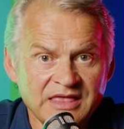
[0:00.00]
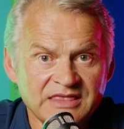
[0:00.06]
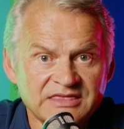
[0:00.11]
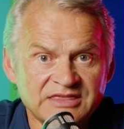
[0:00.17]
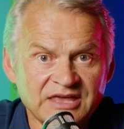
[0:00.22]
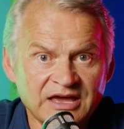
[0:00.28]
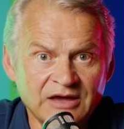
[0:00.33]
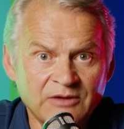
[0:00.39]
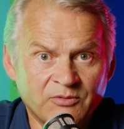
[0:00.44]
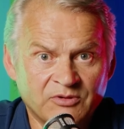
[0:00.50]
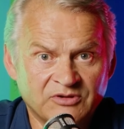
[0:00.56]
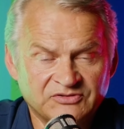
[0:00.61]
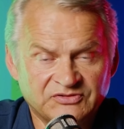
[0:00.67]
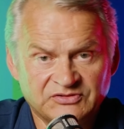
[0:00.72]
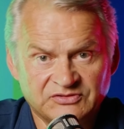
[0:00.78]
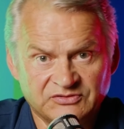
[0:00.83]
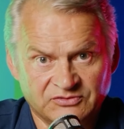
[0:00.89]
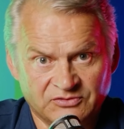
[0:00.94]
there
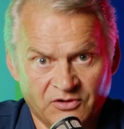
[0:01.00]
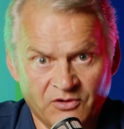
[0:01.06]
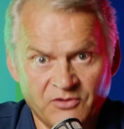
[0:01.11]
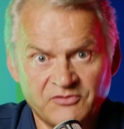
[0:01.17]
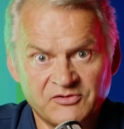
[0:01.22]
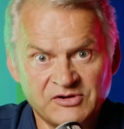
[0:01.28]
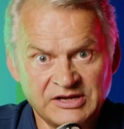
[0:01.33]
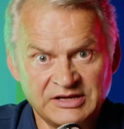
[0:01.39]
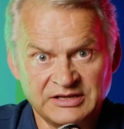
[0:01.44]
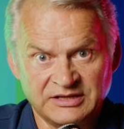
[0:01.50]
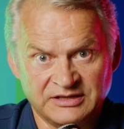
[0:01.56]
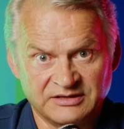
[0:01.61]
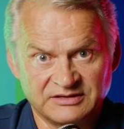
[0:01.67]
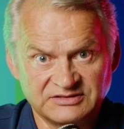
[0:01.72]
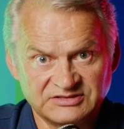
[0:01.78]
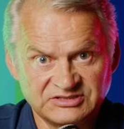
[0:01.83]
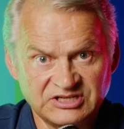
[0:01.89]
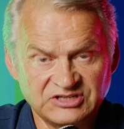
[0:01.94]
was already
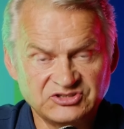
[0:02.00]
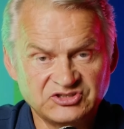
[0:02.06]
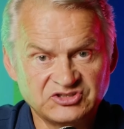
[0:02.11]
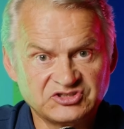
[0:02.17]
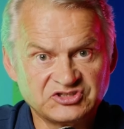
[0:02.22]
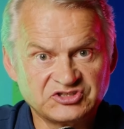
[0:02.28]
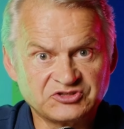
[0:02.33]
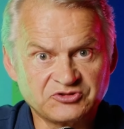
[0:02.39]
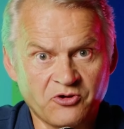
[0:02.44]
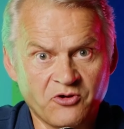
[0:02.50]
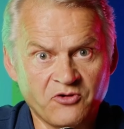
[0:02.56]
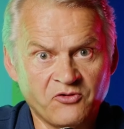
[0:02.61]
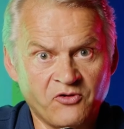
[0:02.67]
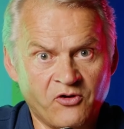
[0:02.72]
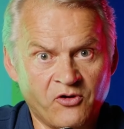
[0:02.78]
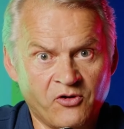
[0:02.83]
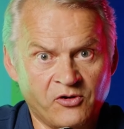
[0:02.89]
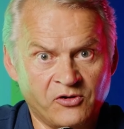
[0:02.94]
such a
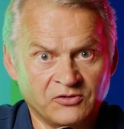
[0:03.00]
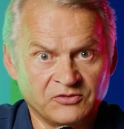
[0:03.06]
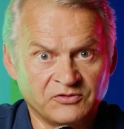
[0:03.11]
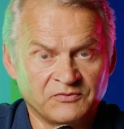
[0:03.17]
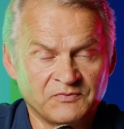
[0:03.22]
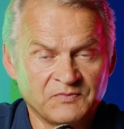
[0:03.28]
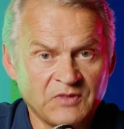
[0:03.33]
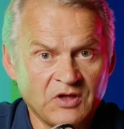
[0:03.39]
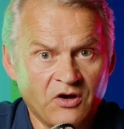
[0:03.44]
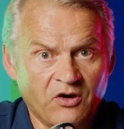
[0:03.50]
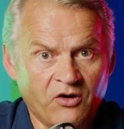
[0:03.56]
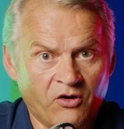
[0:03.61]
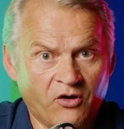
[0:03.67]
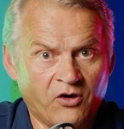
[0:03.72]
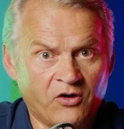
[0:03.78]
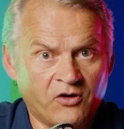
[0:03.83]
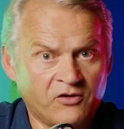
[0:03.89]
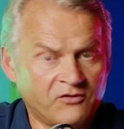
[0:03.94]
stronghold
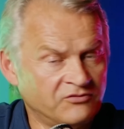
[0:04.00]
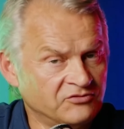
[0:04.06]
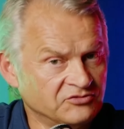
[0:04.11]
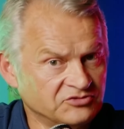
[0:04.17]
of